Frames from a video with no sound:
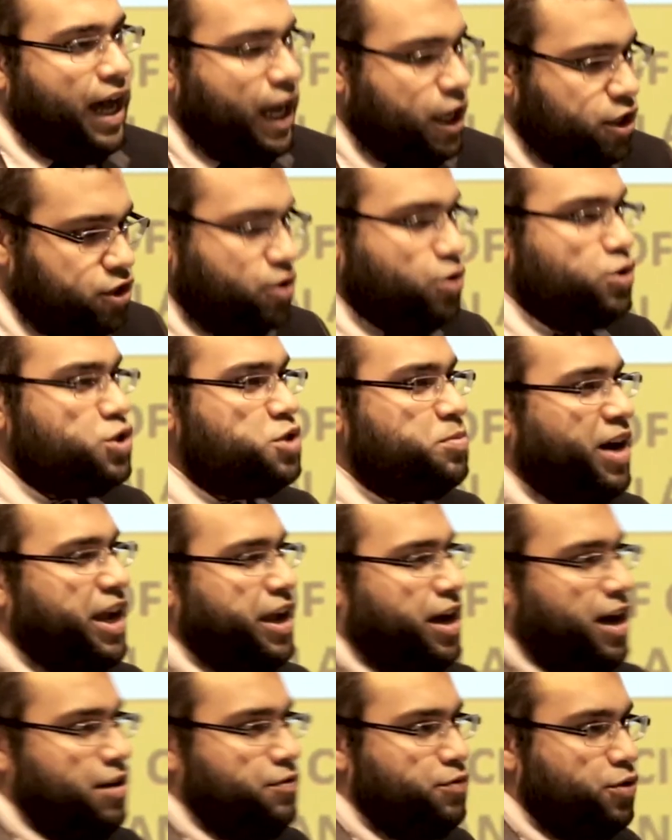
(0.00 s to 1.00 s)
I used
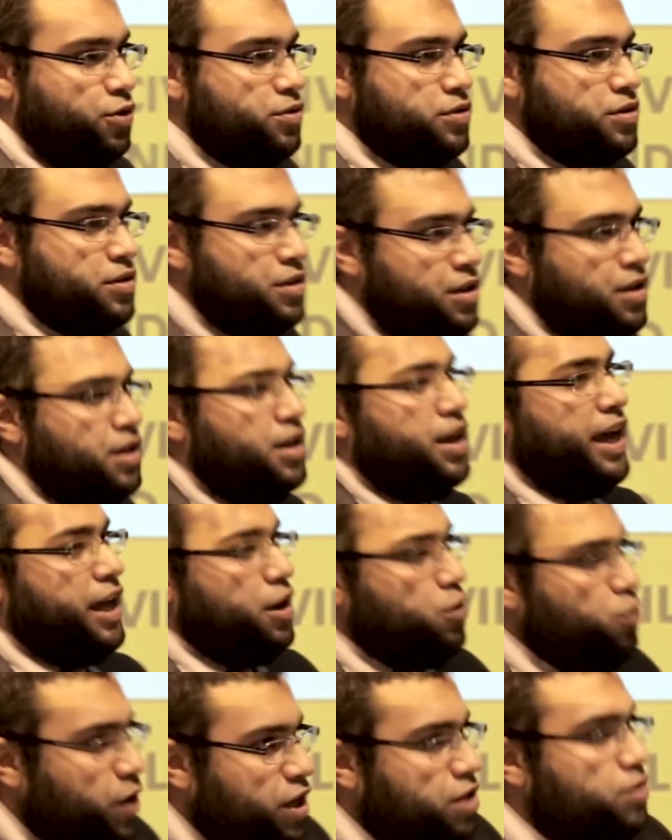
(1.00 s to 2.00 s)
my iPhone
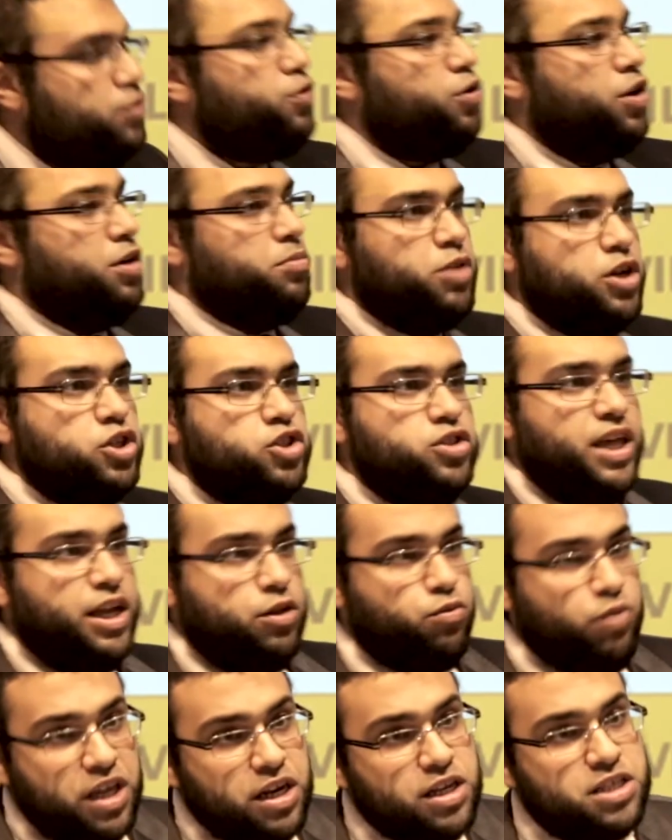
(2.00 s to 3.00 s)
and went for a bridge
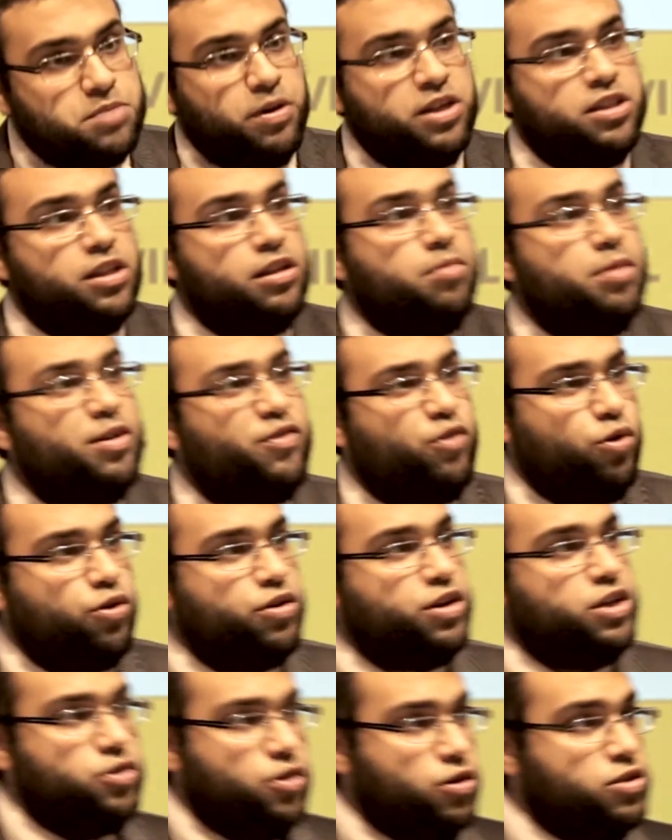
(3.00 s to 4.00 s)
that we inspected
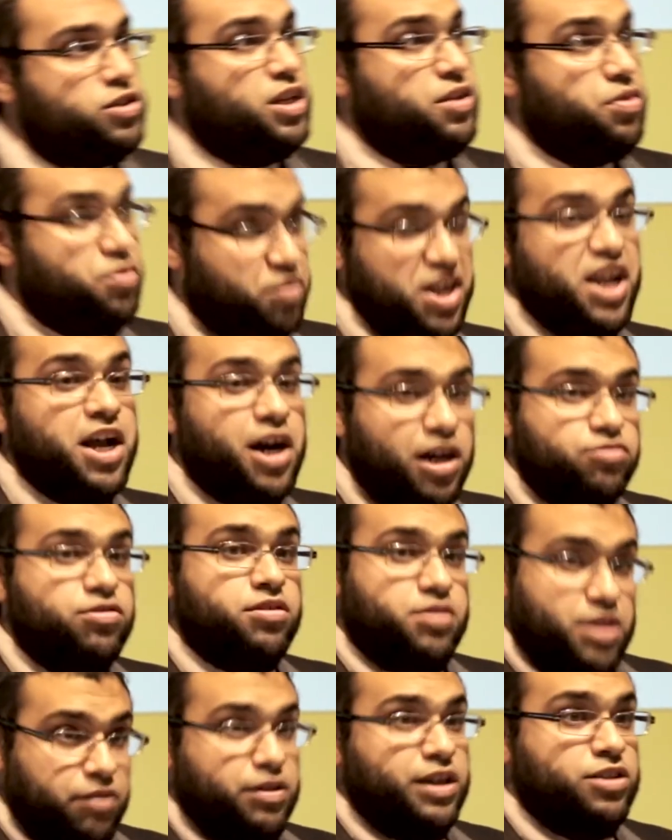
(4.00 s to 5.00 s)
before. It cost us
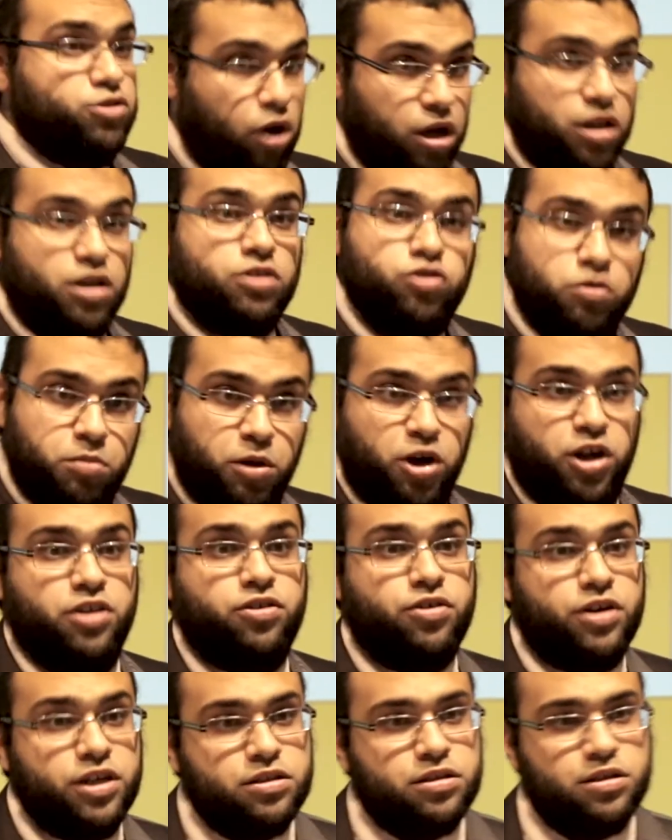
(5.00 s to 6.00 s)
$300,000 to
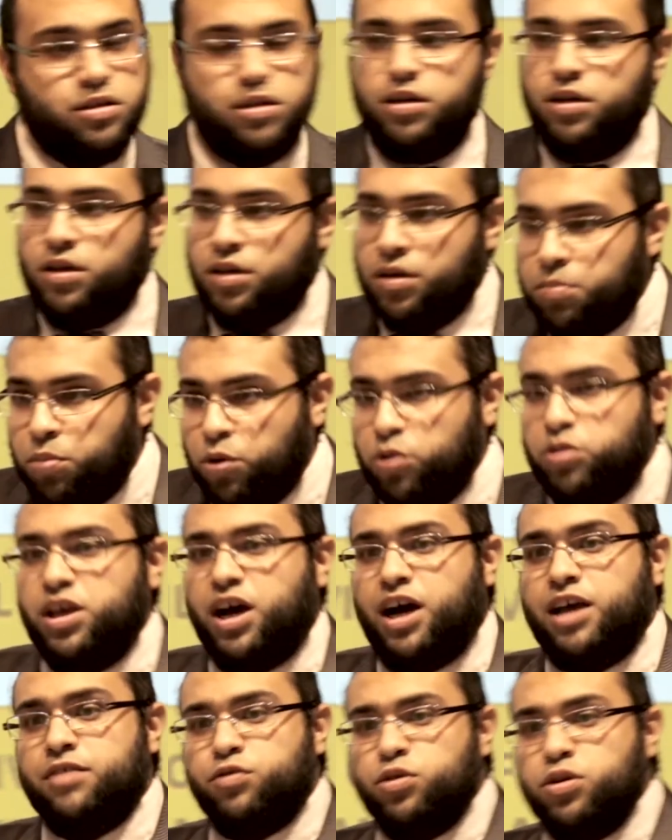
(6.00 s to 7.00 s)
monitor it. Put
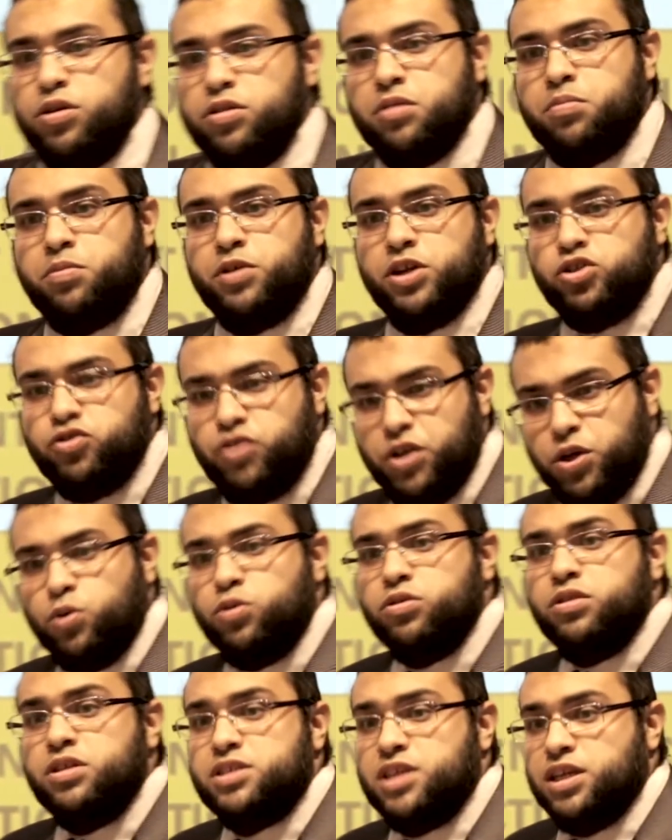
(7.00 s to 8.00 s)
the iPhone on the bridge,
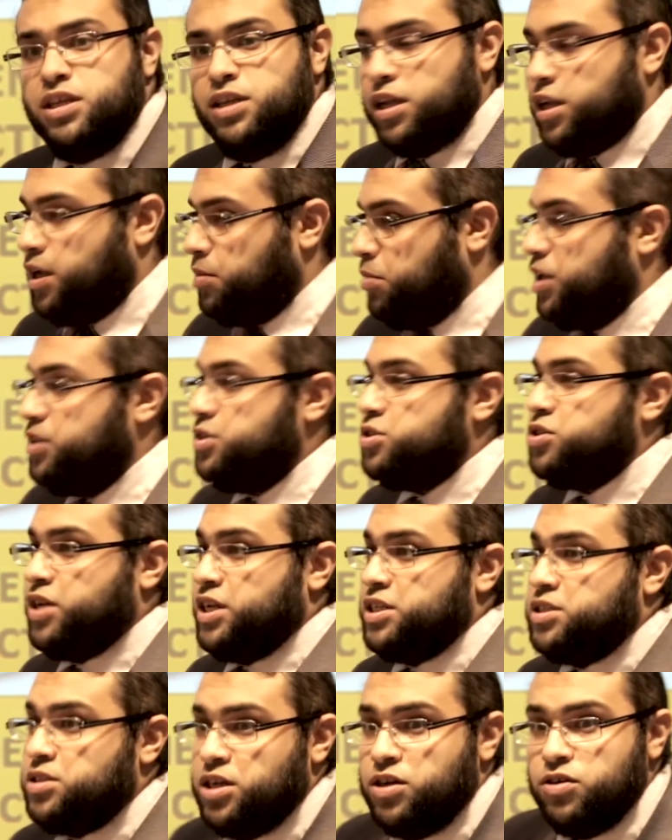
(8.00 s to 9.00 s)
record the signal, apply the
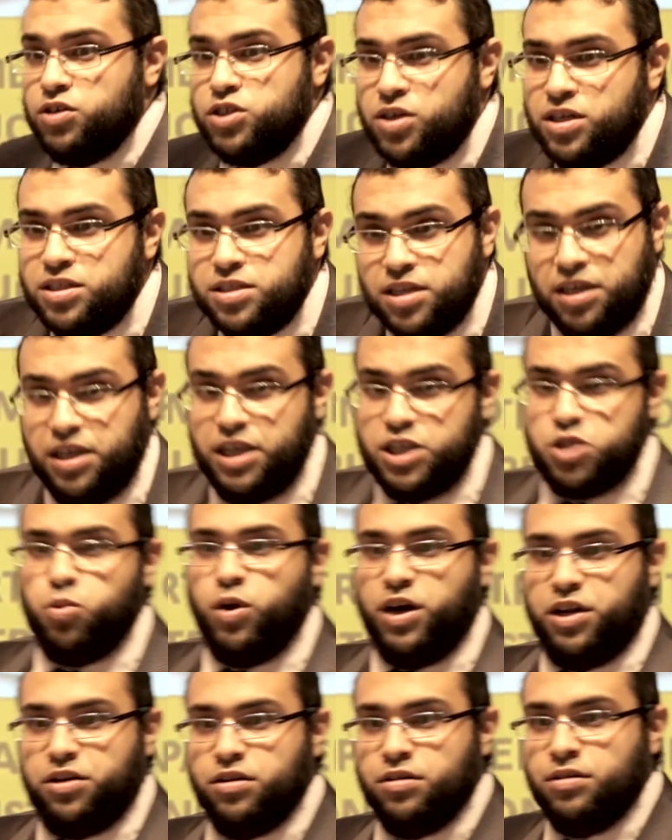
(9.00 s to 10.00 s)
stochastic resonance, and
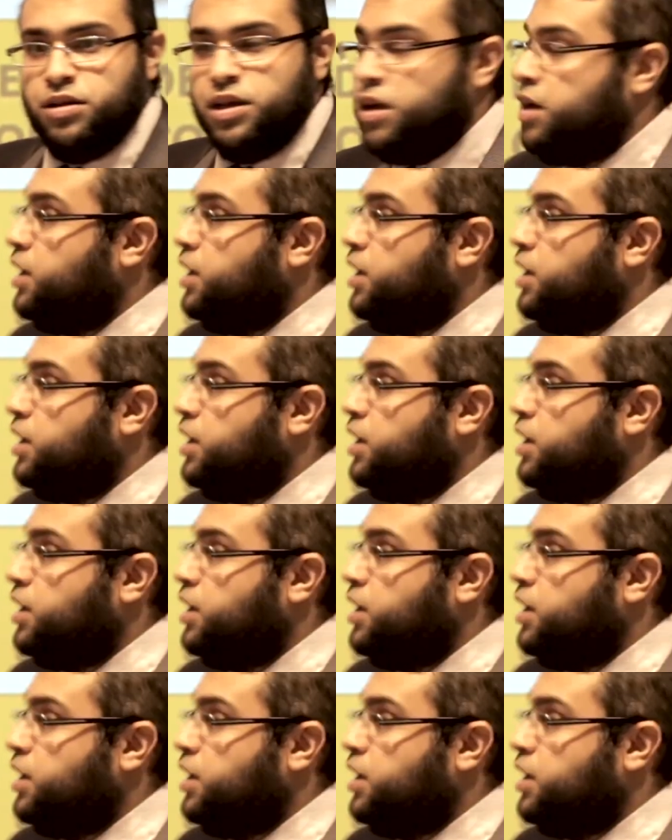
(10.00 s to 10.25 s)
guess what?